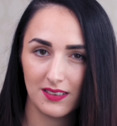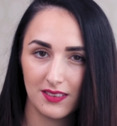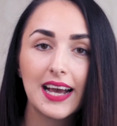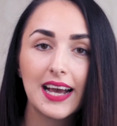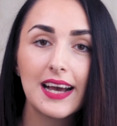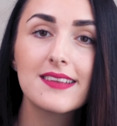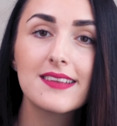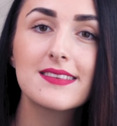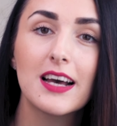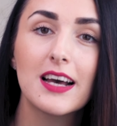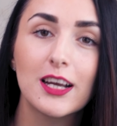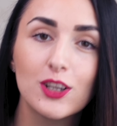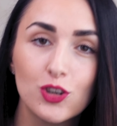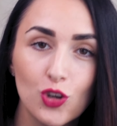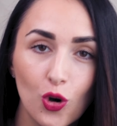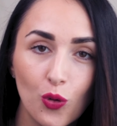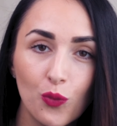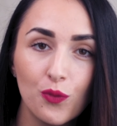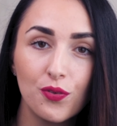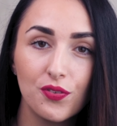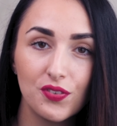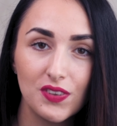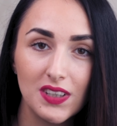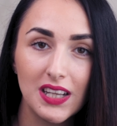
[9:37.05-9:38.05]
Because I don't
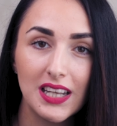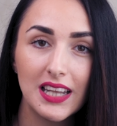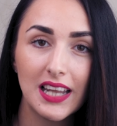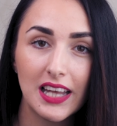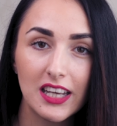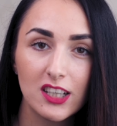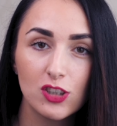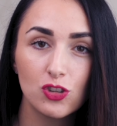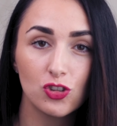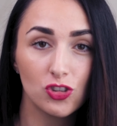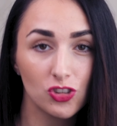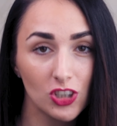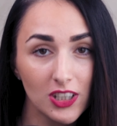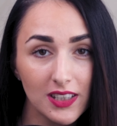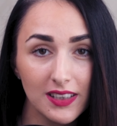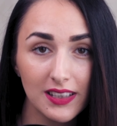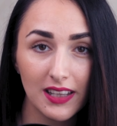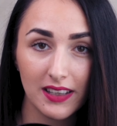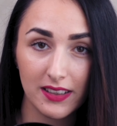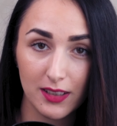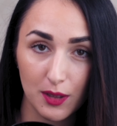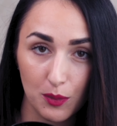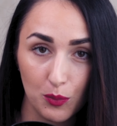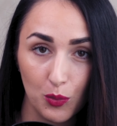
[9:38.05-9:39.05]
feel like shit
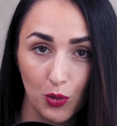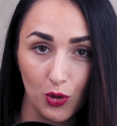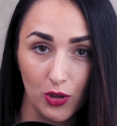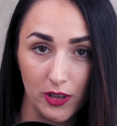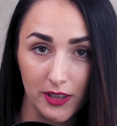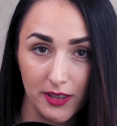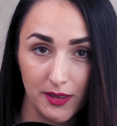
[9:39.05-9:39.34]
anymore.